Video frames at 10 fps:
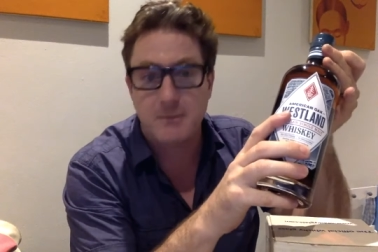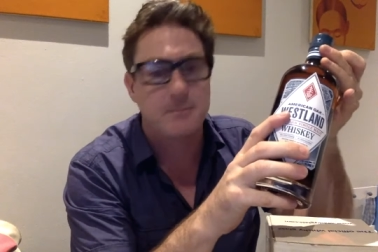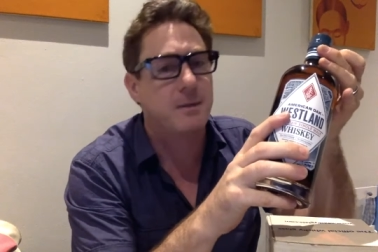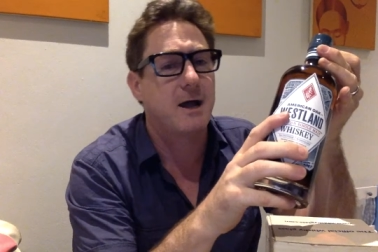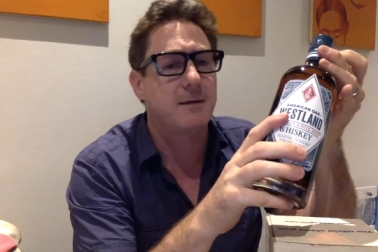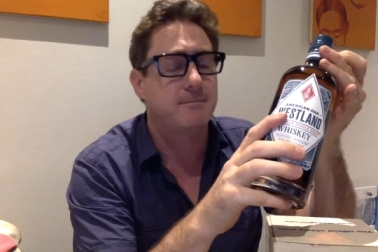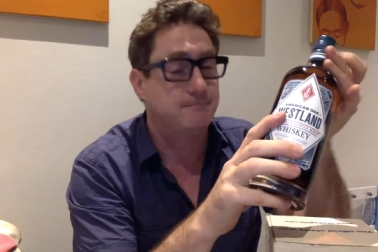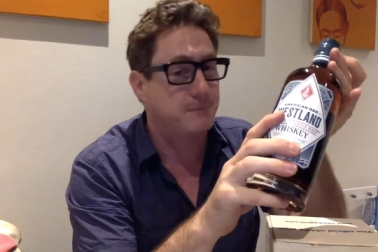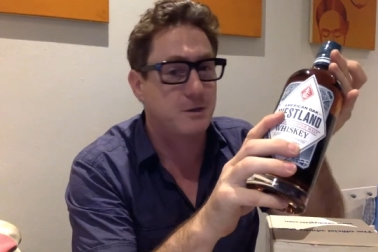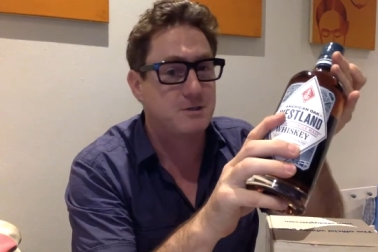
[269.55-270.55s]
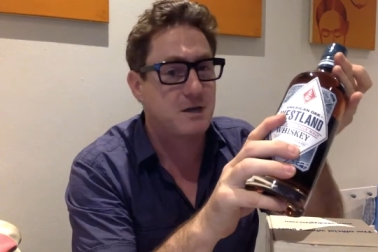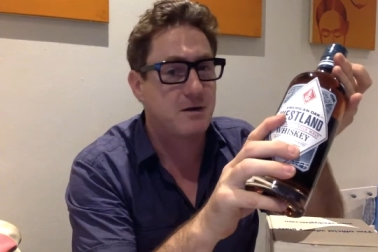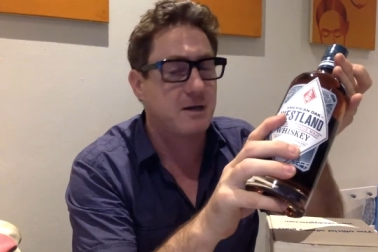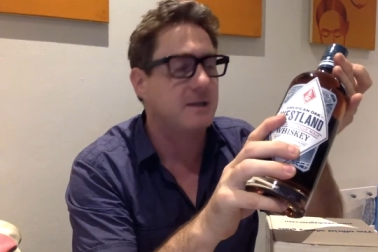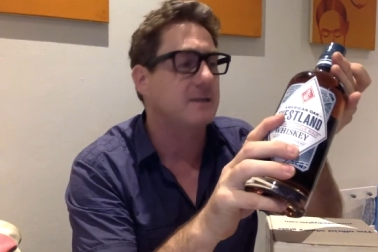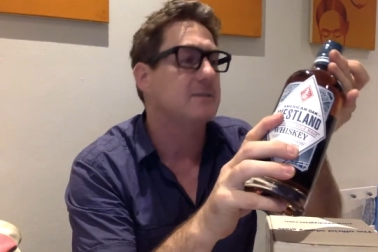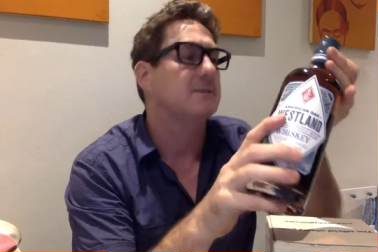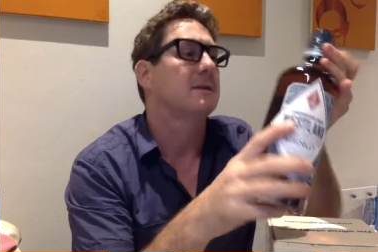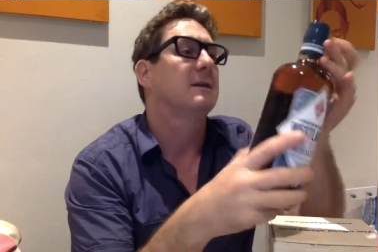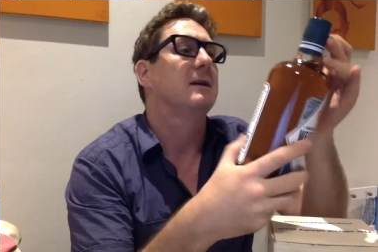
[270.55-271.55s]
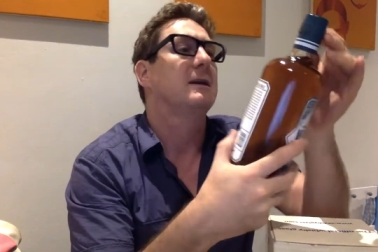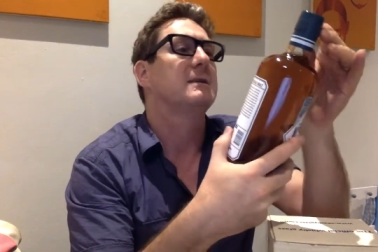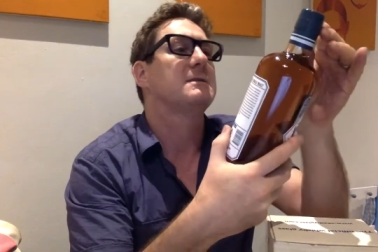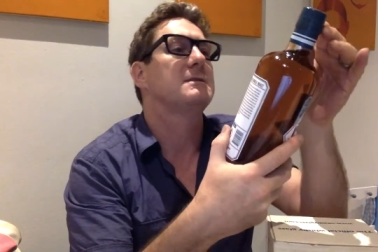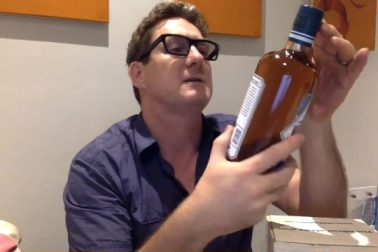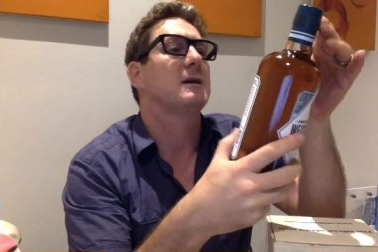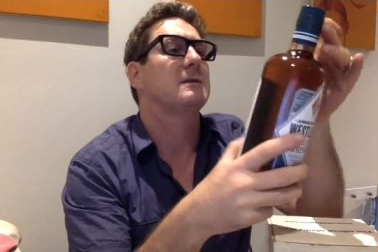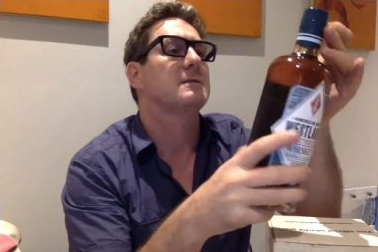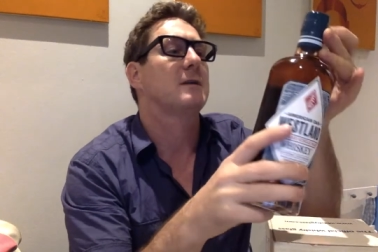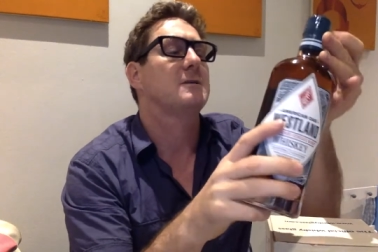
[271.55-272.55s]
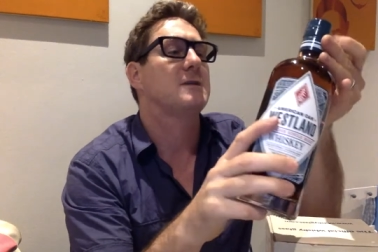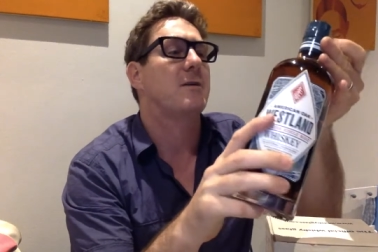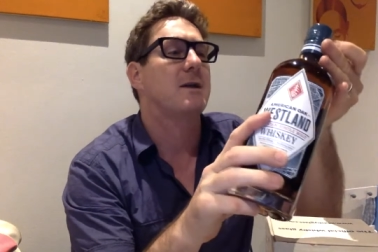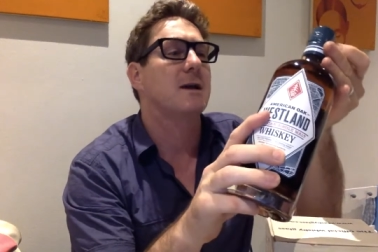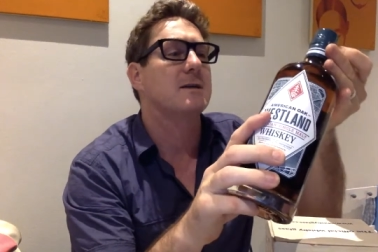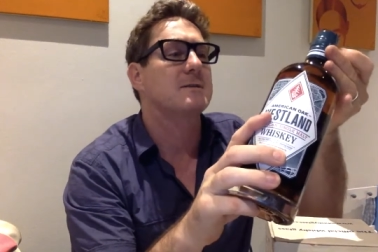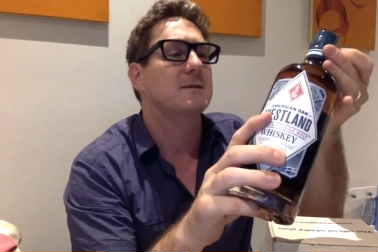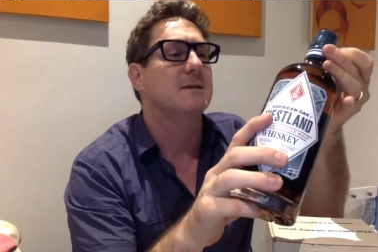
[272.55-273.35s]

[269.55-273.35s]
But no sherry in this. It's just no sherry cask.